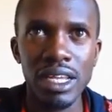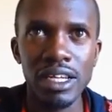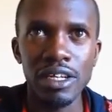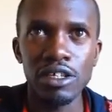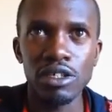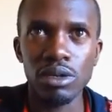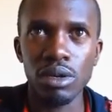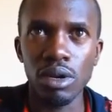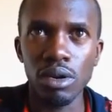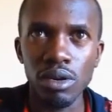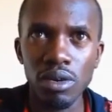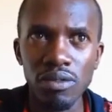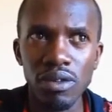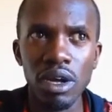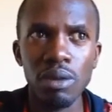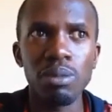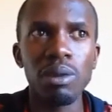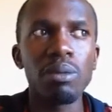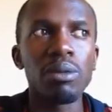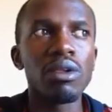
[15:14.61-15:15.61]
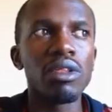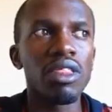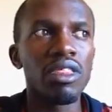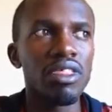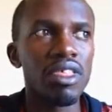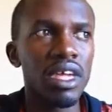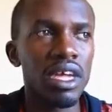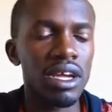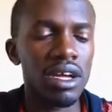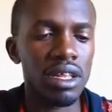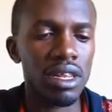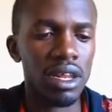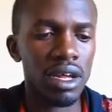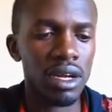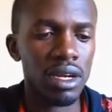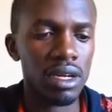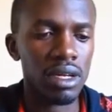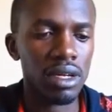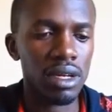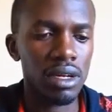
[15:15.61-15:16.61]
Mm. So a lot of young people think
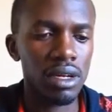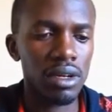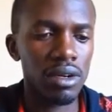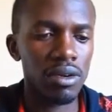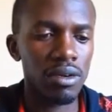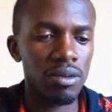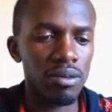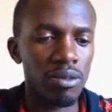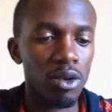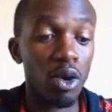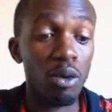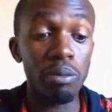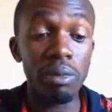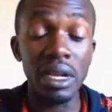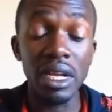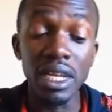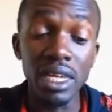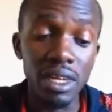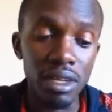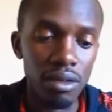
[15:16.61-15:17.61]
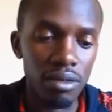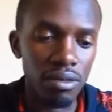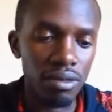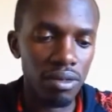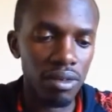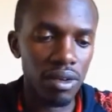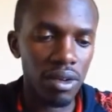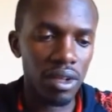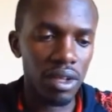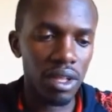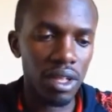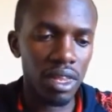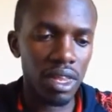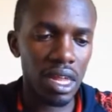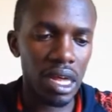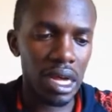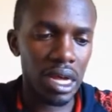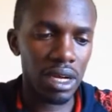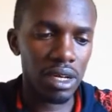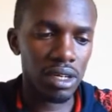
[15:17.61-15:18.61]
that, or believe
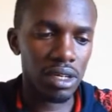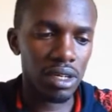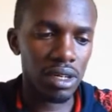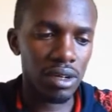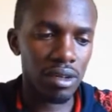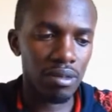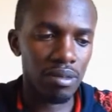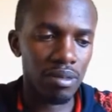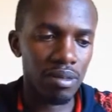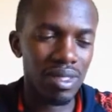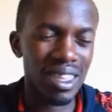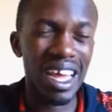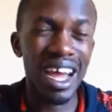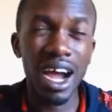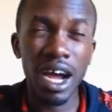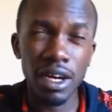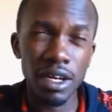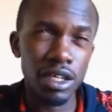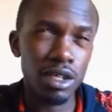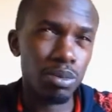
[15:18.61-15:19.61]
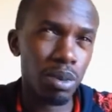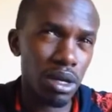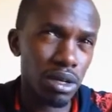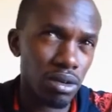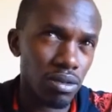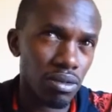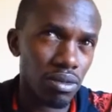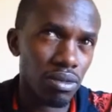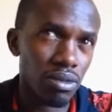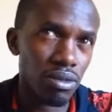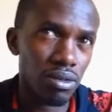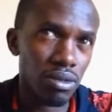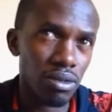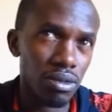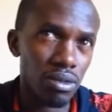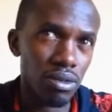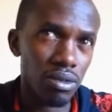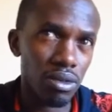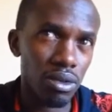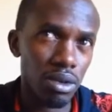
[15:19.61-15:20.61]
that, the hardest part of
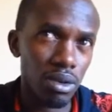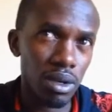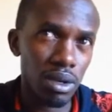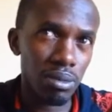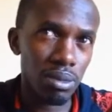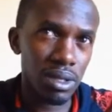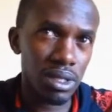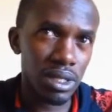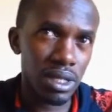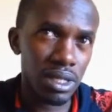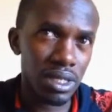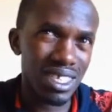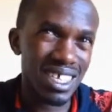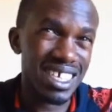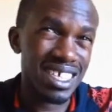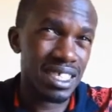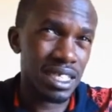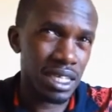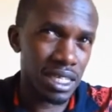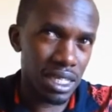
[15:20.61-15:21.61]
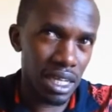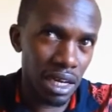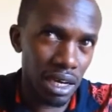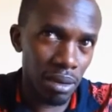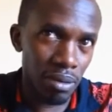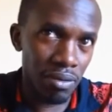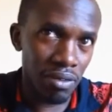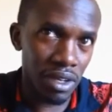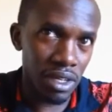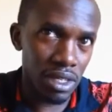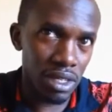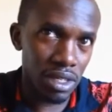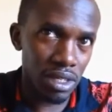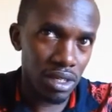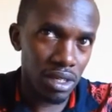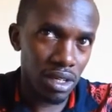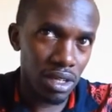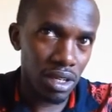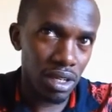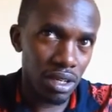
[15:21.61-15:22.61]
doing business is the startup phase.
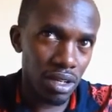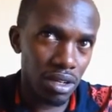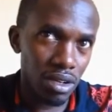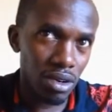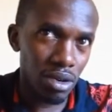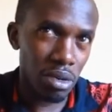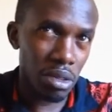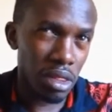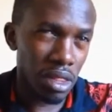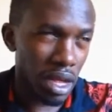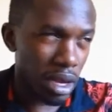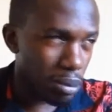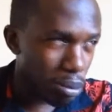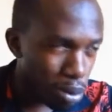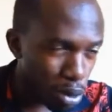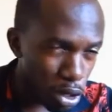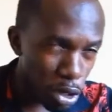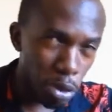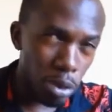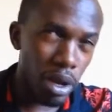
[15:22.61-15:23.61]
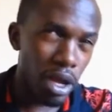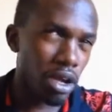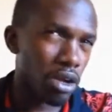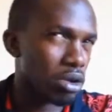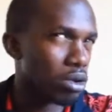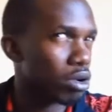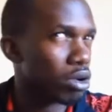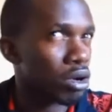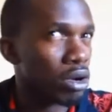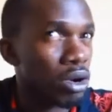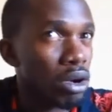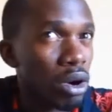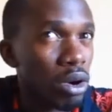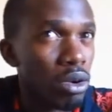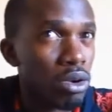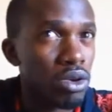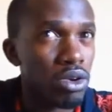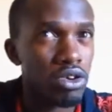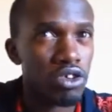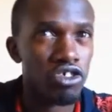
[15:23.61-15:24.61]
You know, that point where you're not
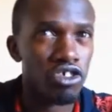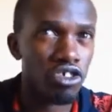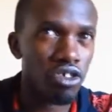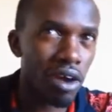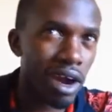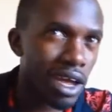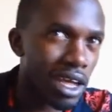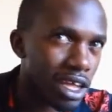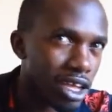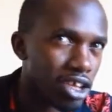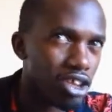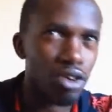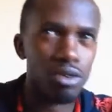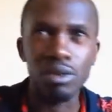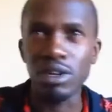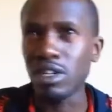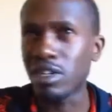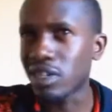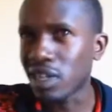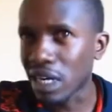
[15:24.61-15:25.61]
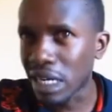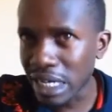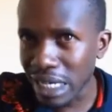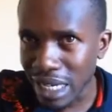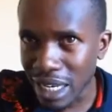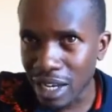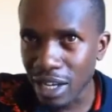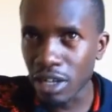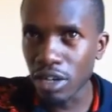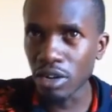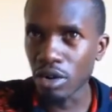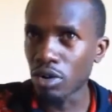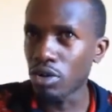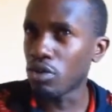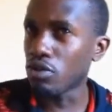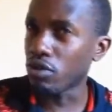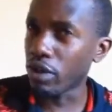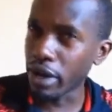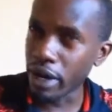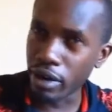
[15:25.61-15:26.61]
known, you're trying, you're rejected, you know,
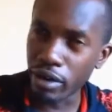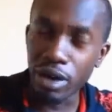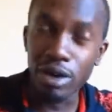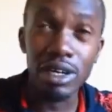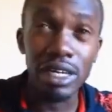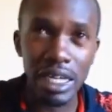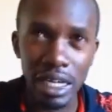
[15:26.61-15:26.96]
you run around.